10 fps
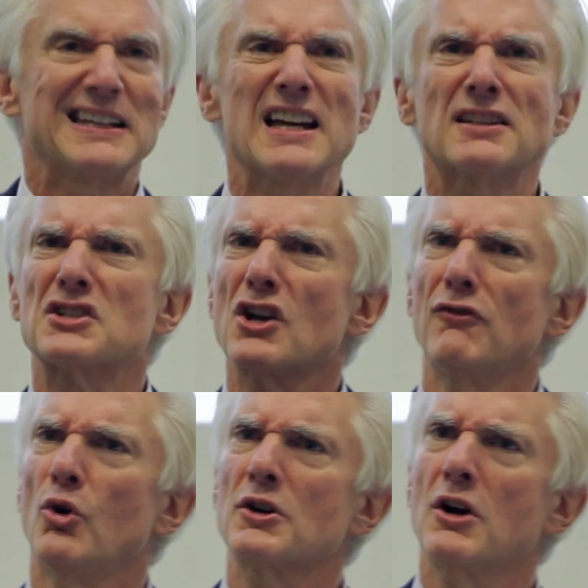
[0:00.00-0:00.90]
Can't they solve
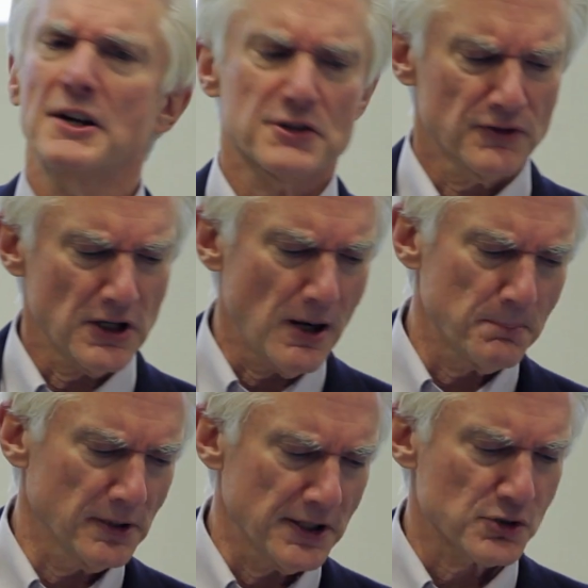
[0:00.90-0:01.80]
all kinds of
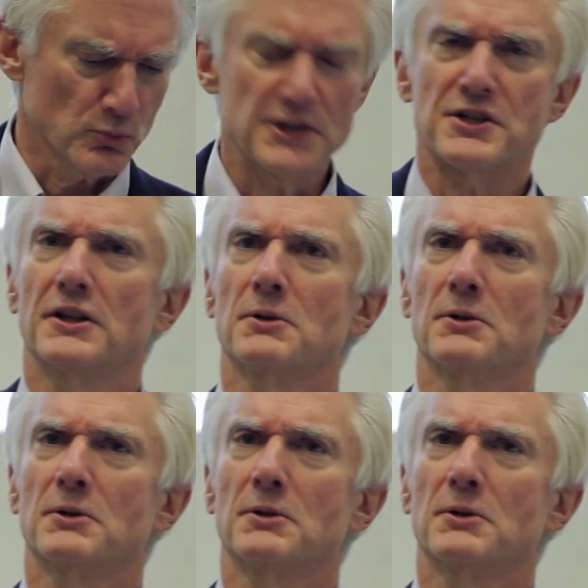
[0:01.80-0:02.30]
complex reasoning